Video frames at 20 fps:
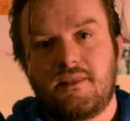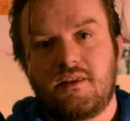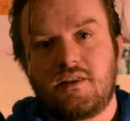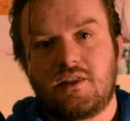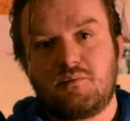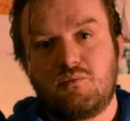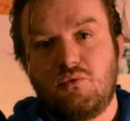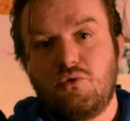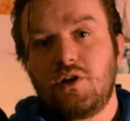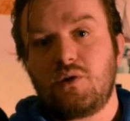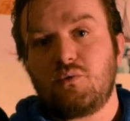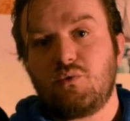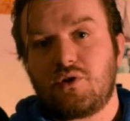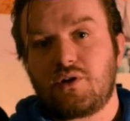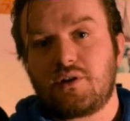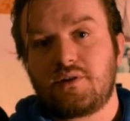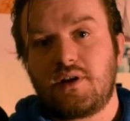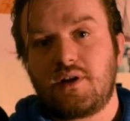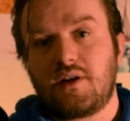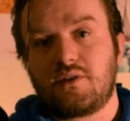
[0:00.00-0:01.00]
The more you
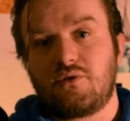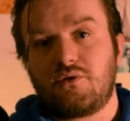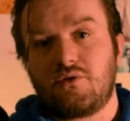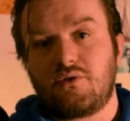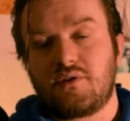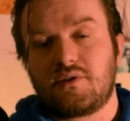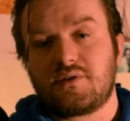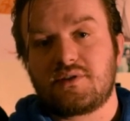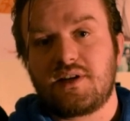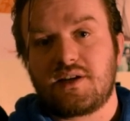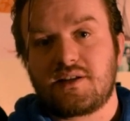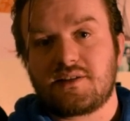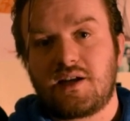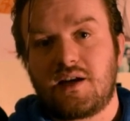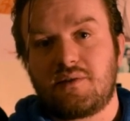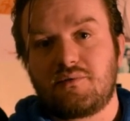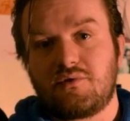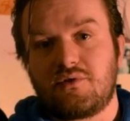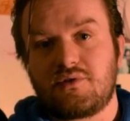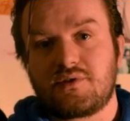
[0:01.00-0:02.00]
work on that there, take
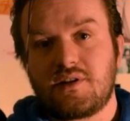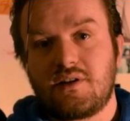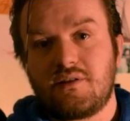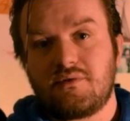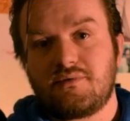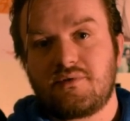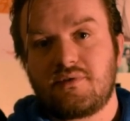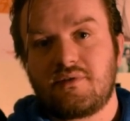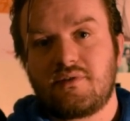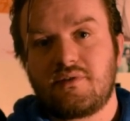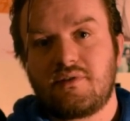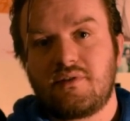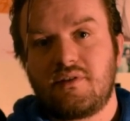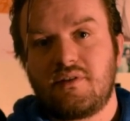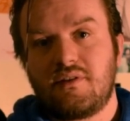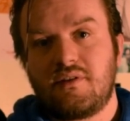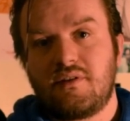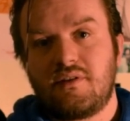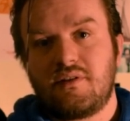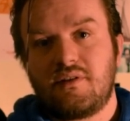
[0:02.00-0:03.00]
time to yourself,
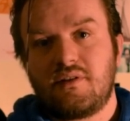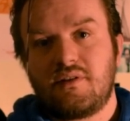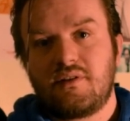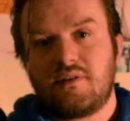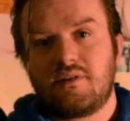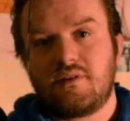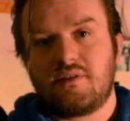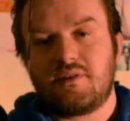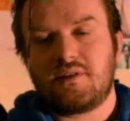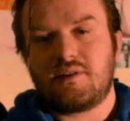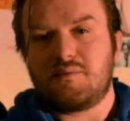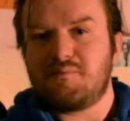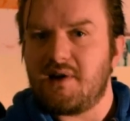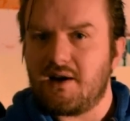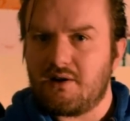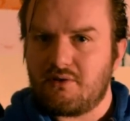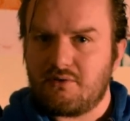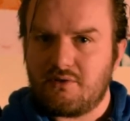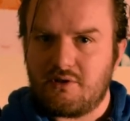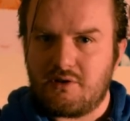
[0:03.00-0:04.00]
the
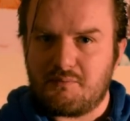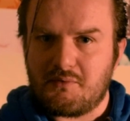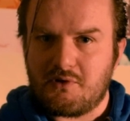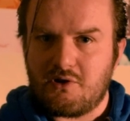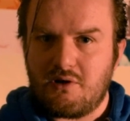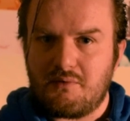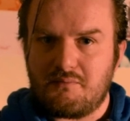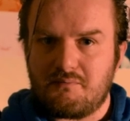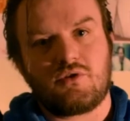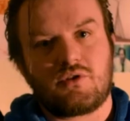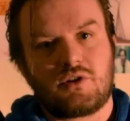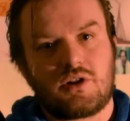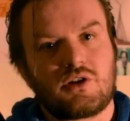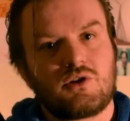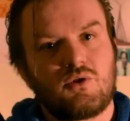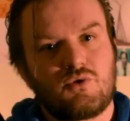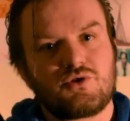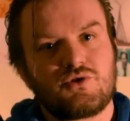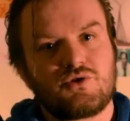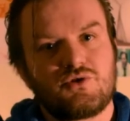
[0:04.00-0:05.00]
better you'll become, the
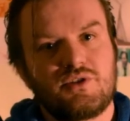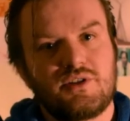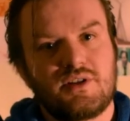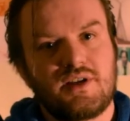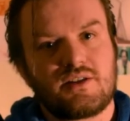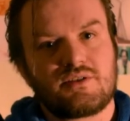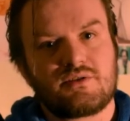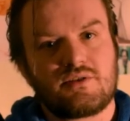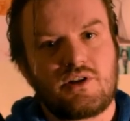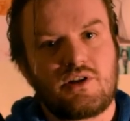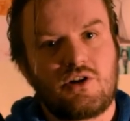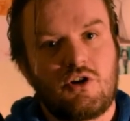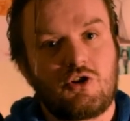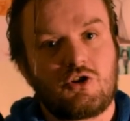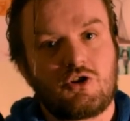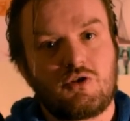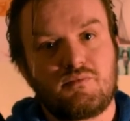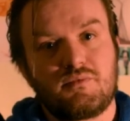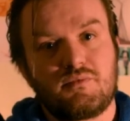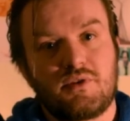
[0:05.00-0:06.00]
closer you get to the
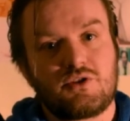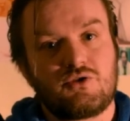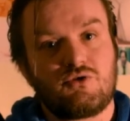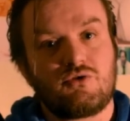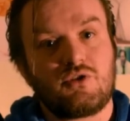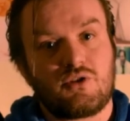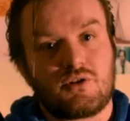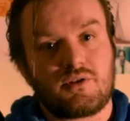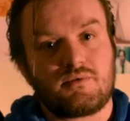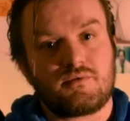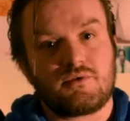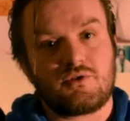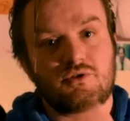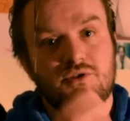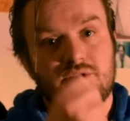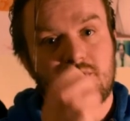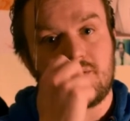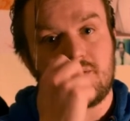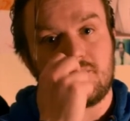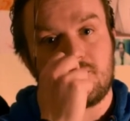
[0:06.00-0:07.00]
outcome that you're looking to
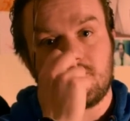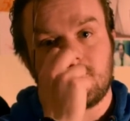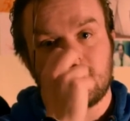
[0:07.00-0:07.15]
achieve.